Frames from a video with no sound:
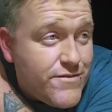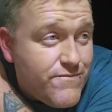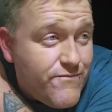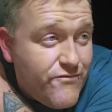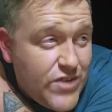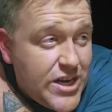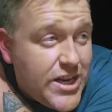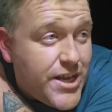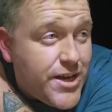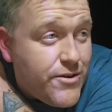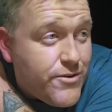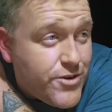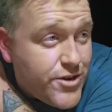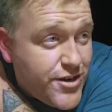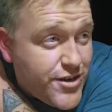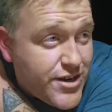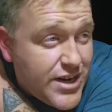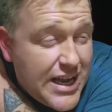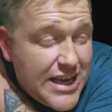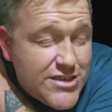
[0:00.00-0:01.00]
video
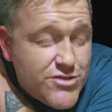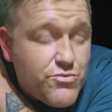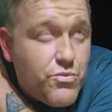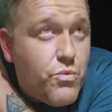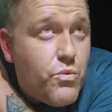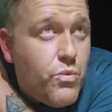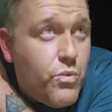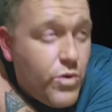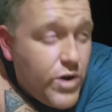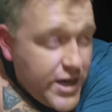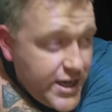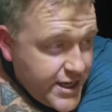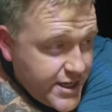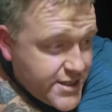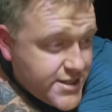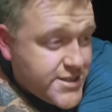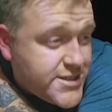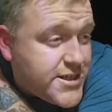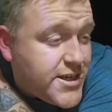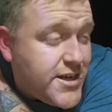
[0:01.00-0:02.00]
could last
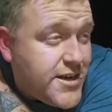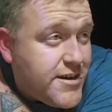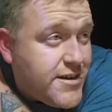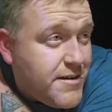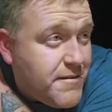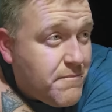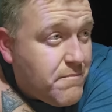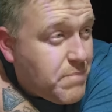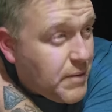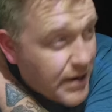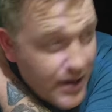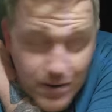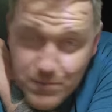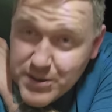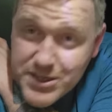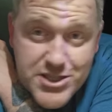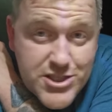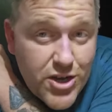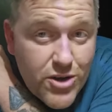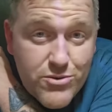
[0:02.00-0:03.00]
weeks, but it'll
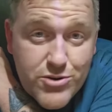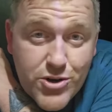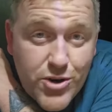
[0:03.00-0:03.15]
be so